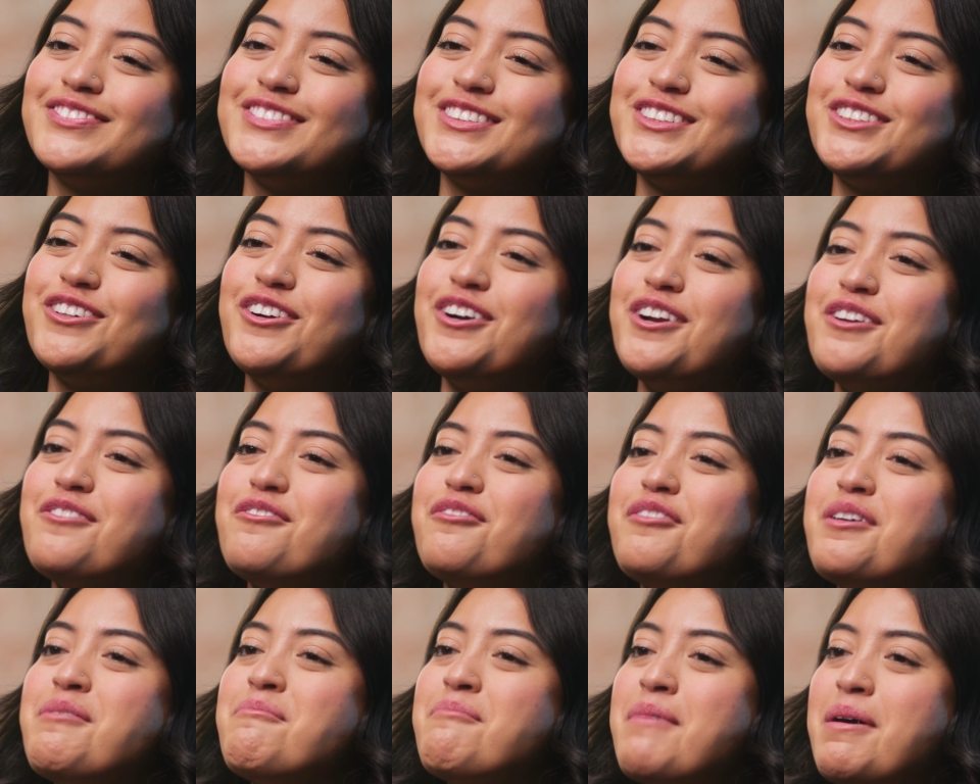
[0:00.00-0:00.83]
sort
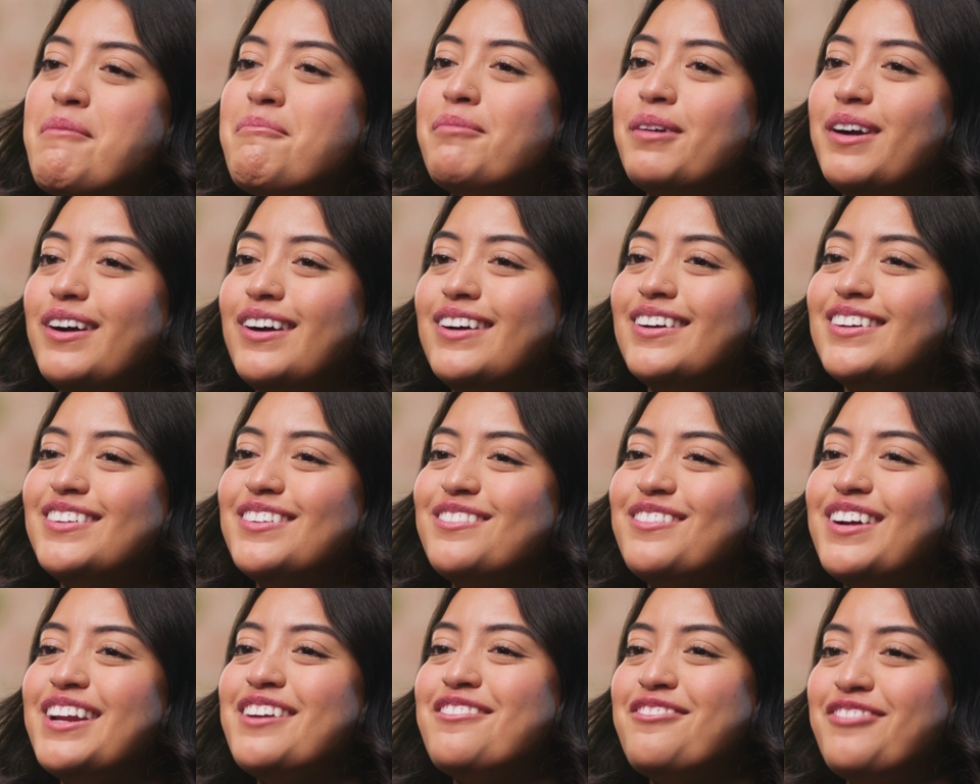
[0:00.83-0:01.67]
of remember
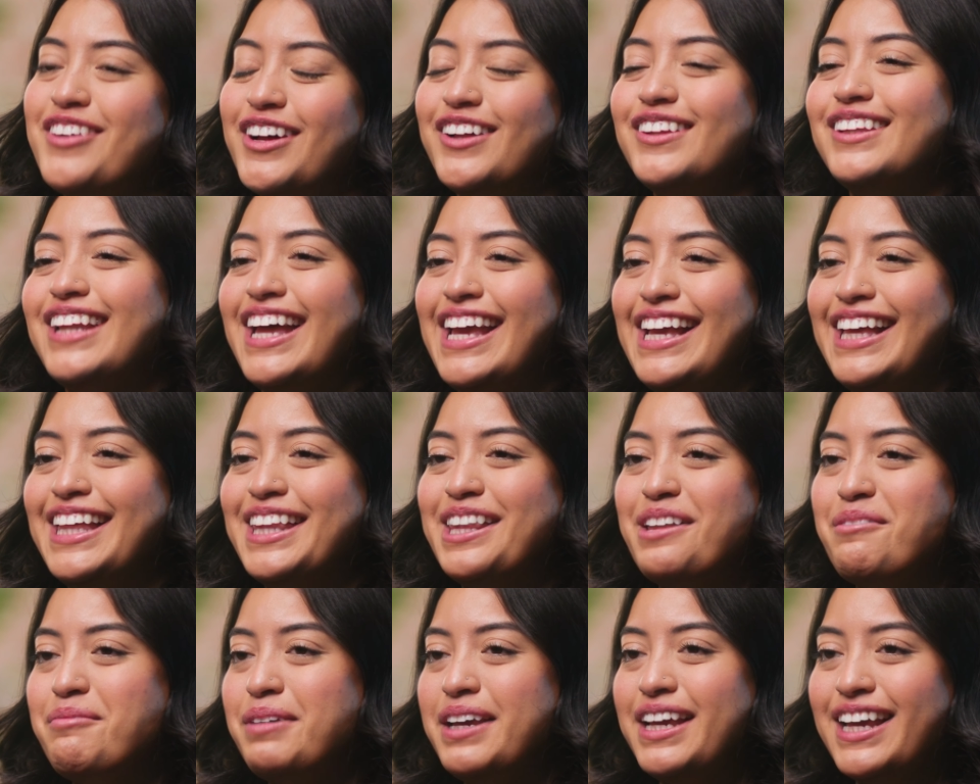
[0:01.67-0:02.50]
what it felt like
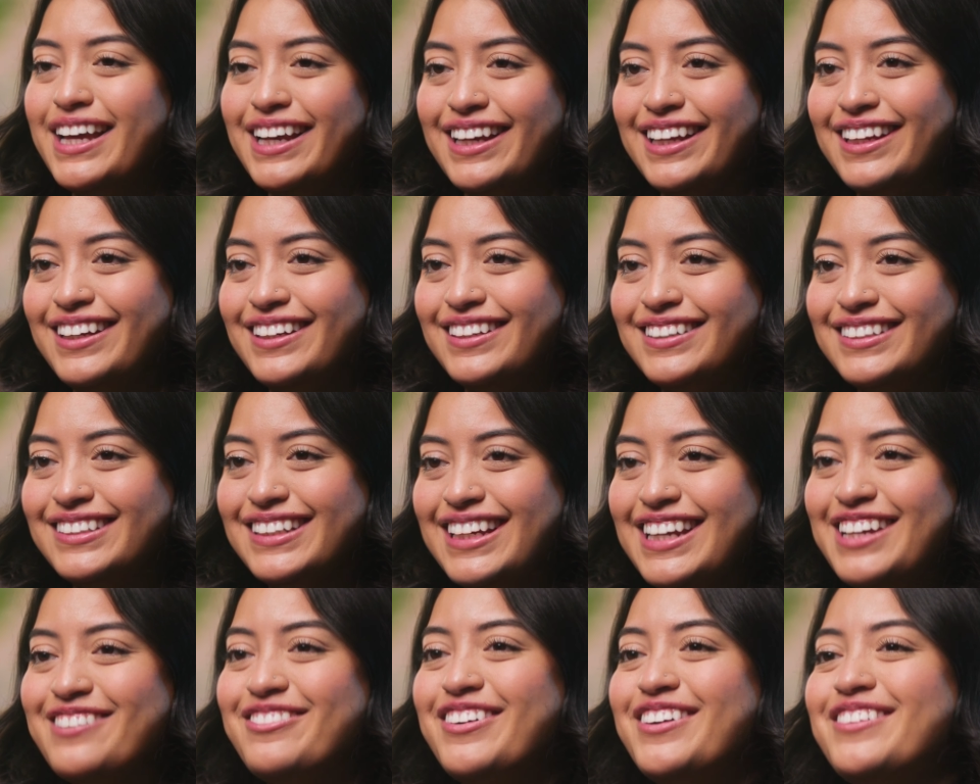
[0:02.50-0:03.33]
in the beginning,
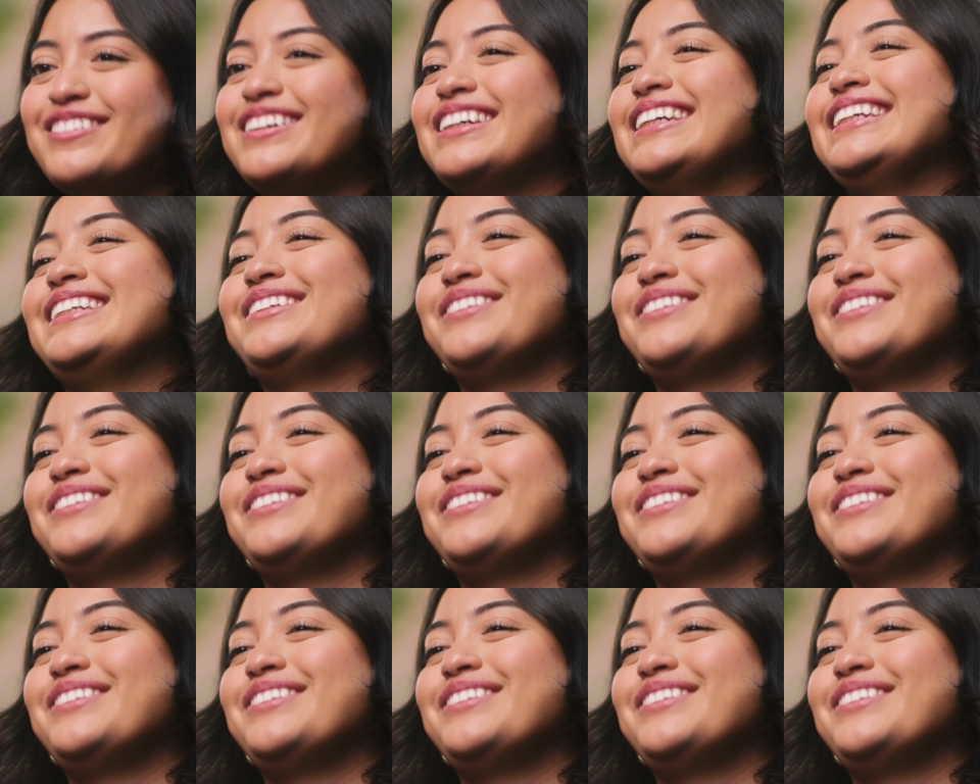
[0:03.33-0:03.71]
and it felt really